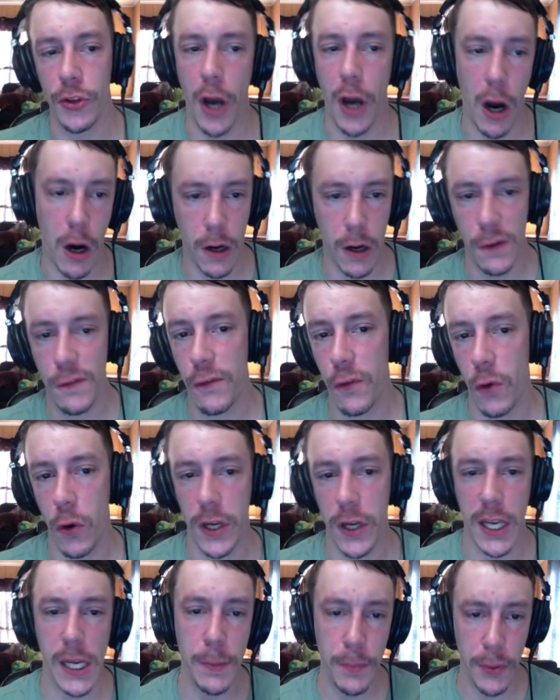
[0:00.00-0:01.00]
hard
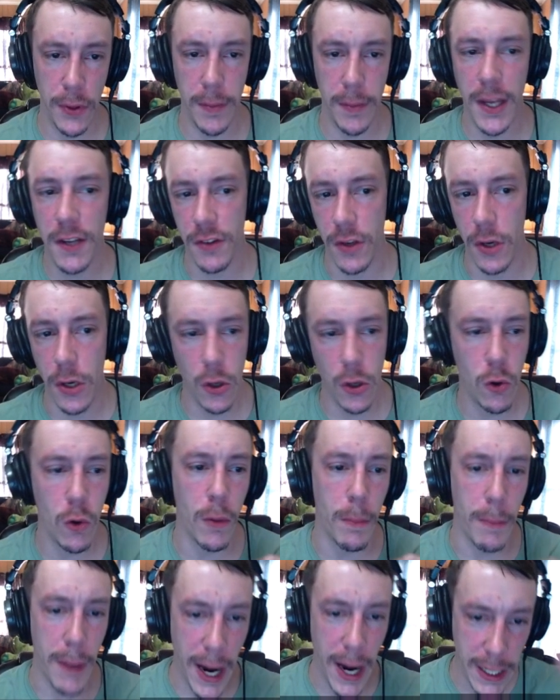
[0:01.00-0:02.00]
fork implements
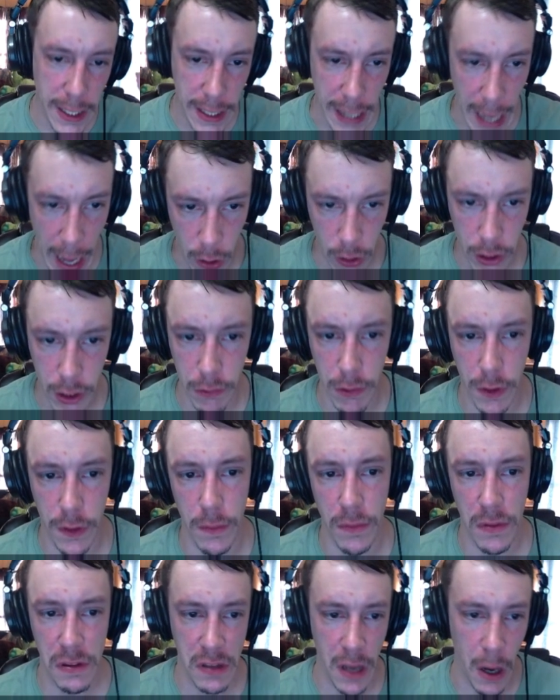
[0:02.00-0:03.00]
new mining
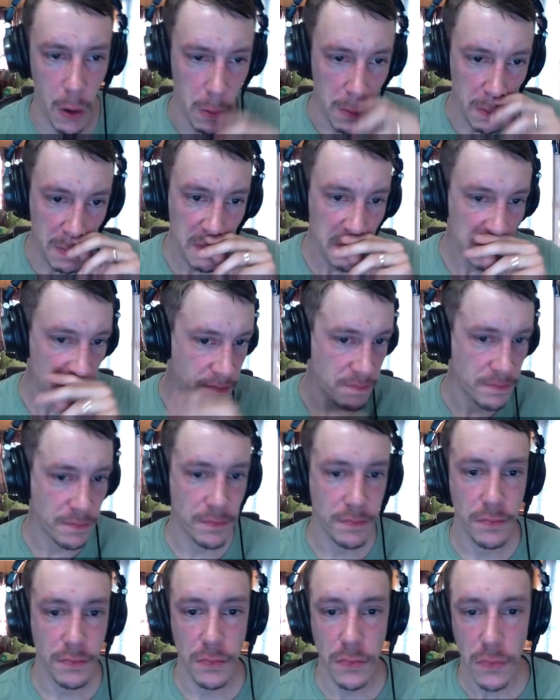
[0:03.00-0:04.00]
algorithm. So
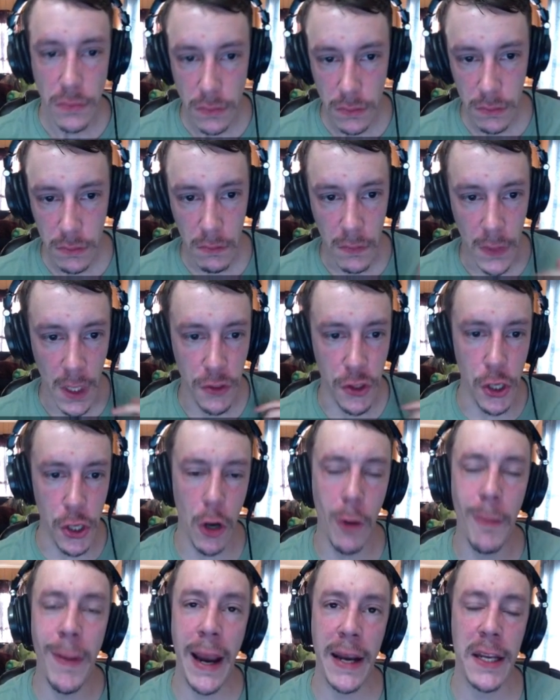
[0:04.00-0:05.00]
the
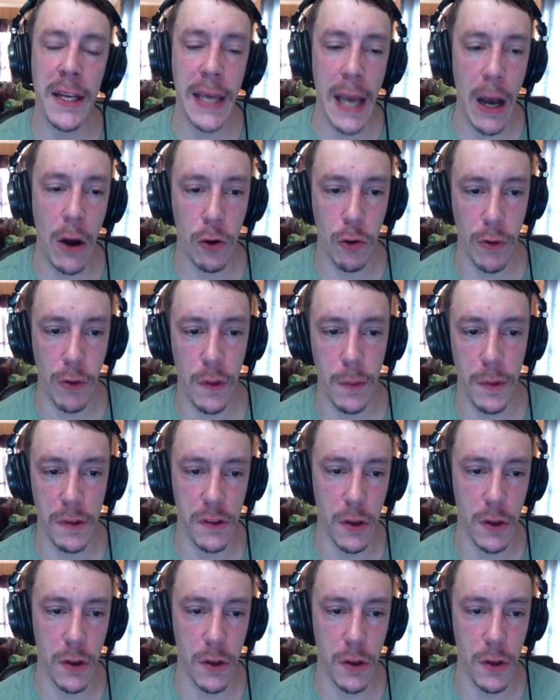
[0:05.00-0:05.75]
new mining algorithm is no